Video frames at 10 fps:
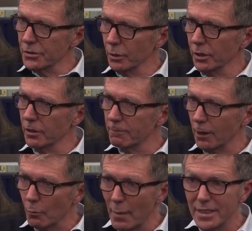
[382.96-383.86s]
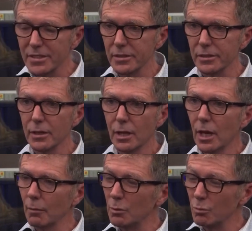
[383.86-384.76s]
so kind of fragmented.
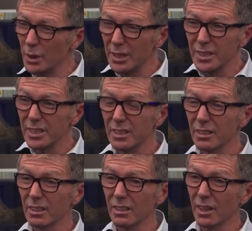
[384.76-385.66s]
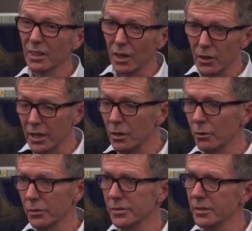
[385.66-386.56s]
I mean, we need a
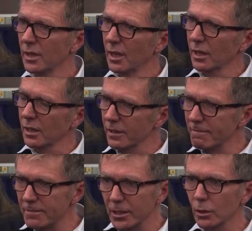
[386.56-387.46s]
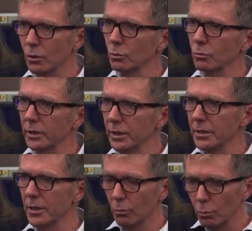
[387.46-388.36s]
coherent kind of vehicle, really, that